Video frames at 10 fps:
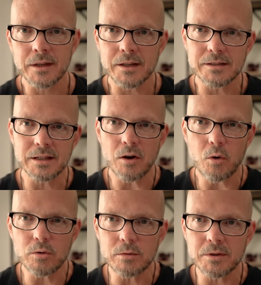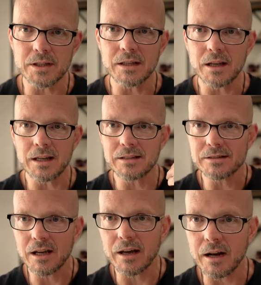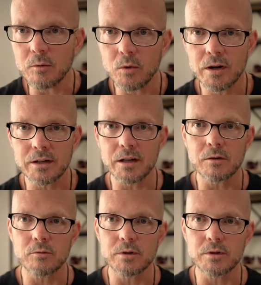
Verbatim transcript: Because see, ultimately inside, I wanted a